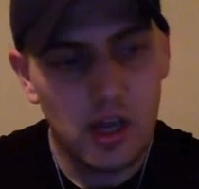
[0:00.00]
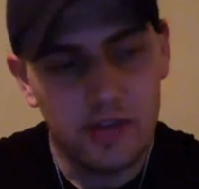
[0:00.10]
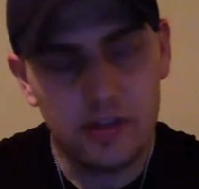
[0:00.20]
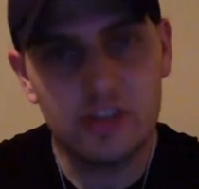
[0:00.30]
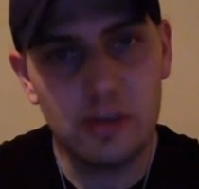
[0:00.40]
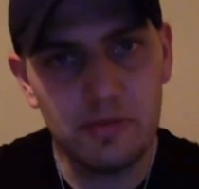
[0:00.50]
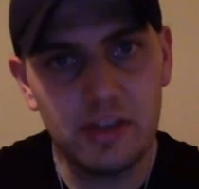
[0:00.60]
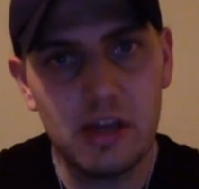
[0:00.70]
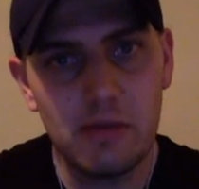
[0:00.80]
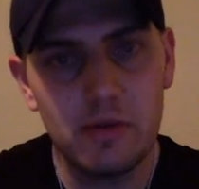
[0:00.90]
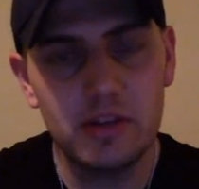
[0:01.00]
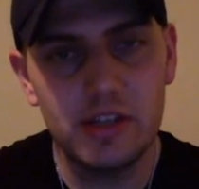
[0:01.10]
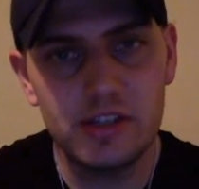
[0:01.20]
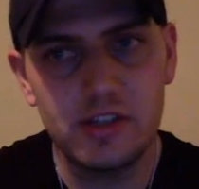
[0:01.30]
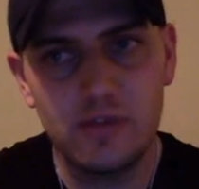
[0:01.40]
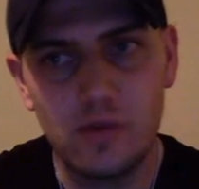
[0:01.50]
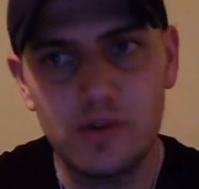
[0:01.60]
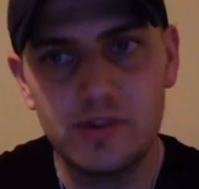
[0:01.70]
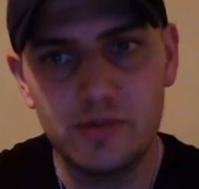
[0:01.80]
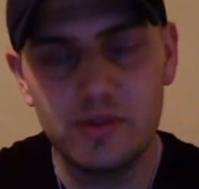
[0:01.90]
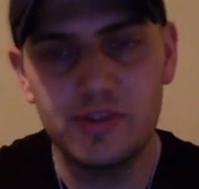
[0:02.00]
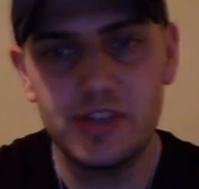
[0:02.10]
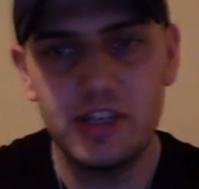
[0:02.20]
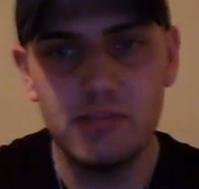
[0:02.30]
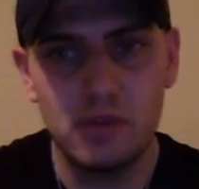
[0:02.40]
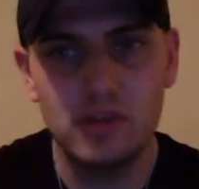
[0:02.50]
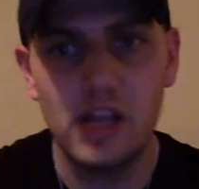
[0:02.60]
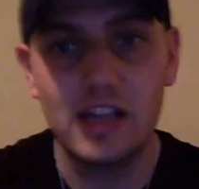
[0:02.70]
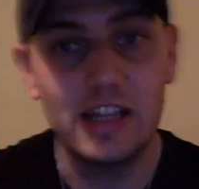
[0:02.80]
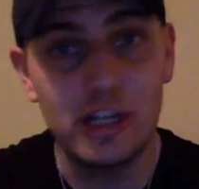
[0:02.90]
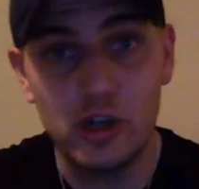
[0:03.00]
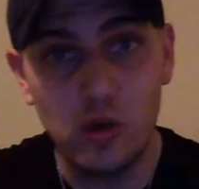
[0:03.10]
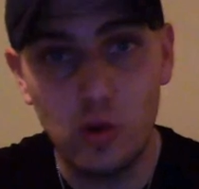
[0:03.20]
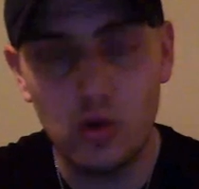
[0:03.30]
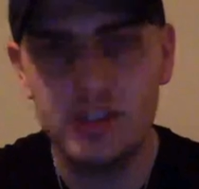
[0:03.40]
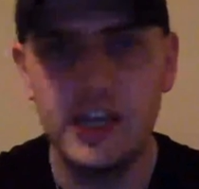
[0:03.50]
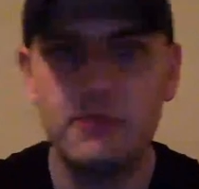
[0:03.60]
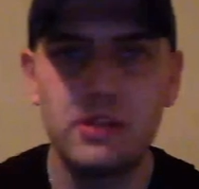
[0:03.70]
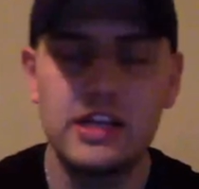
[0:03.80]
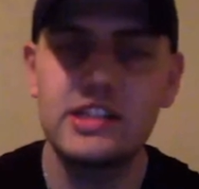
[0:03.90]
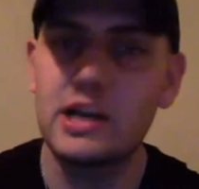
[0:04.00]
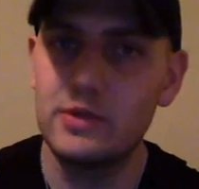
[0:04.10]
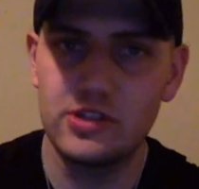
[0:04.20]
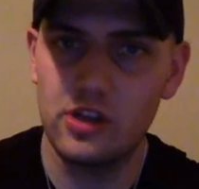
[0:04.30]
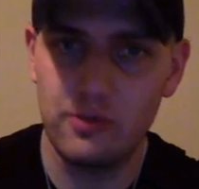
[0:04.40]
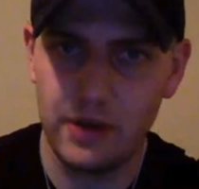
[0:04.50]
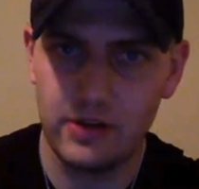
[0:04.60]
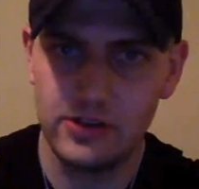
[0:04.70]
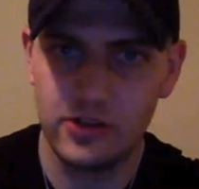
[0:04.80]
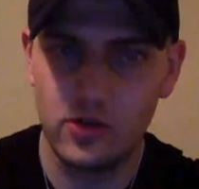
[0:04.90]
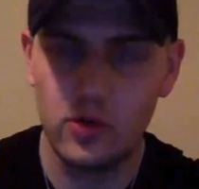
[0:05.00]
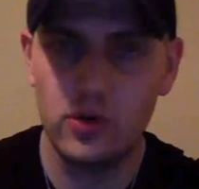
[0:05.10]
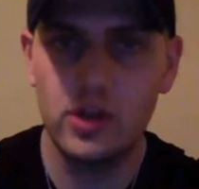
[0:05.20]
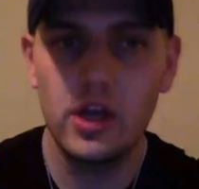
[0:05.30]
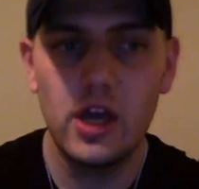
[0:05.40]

There's something coming with this, and of course, we'll see most likely an accord take place like we saw the Paris Accord,